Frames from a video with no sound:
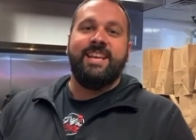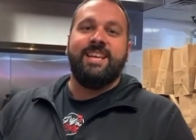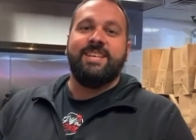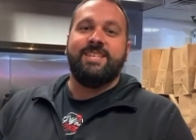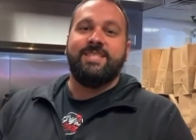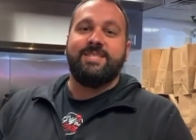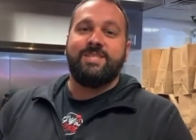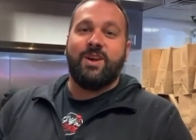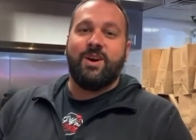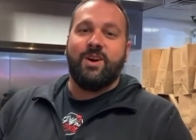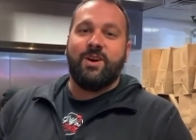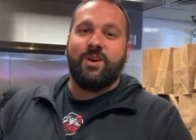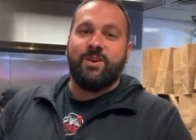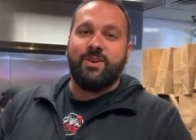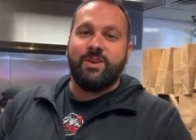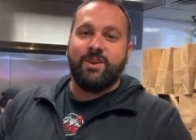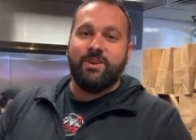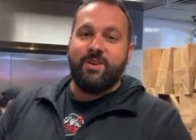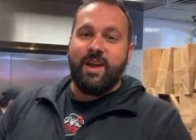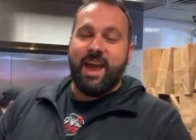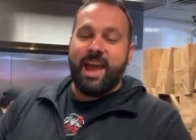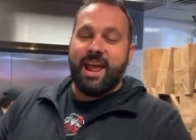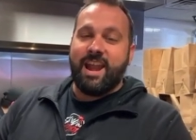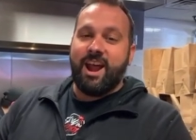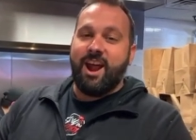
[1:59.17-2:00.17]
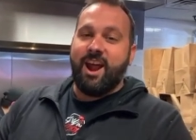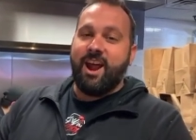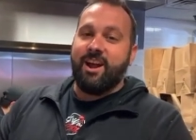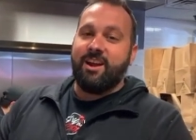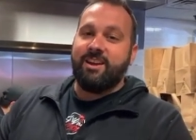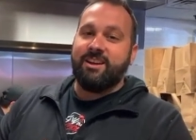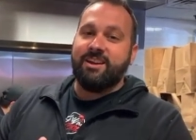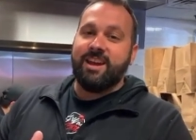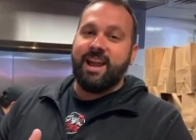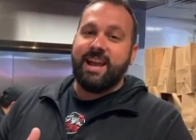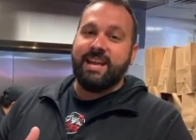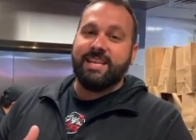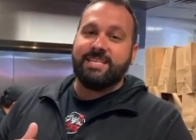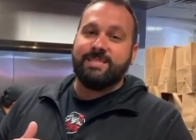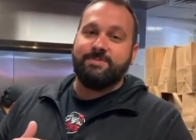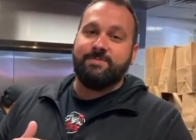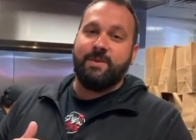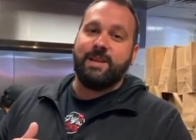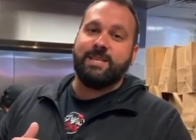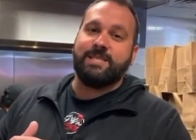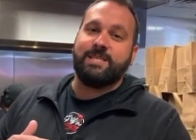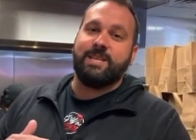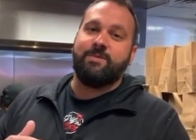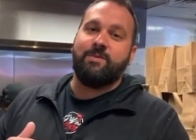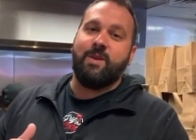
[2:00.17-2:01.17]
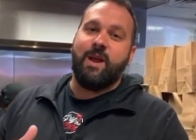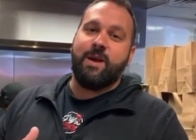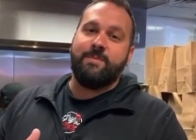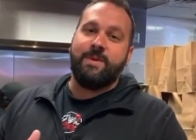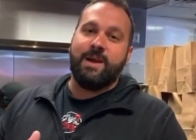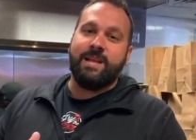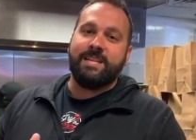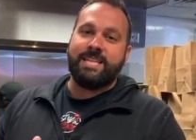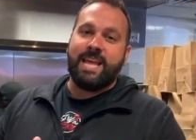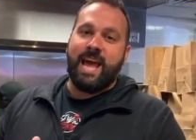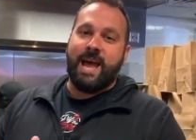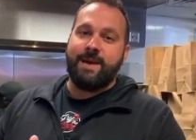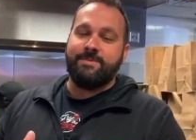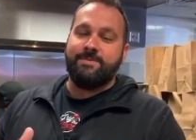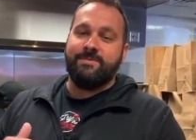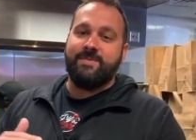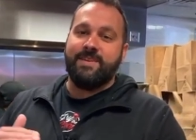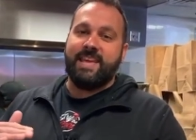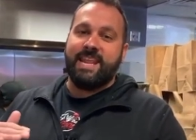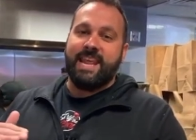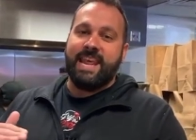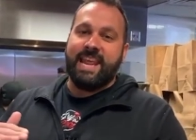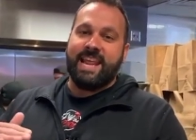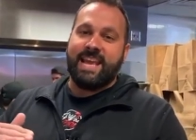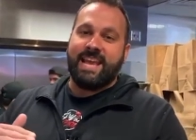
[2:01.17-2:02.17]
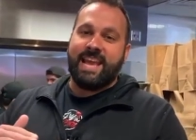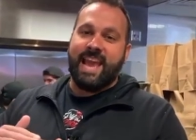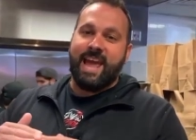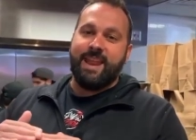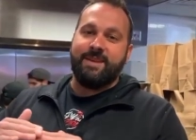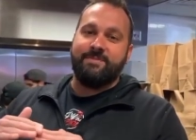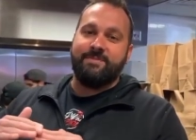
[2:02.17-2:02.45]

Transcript: So you add our nice spicy rub on top of it and it kind of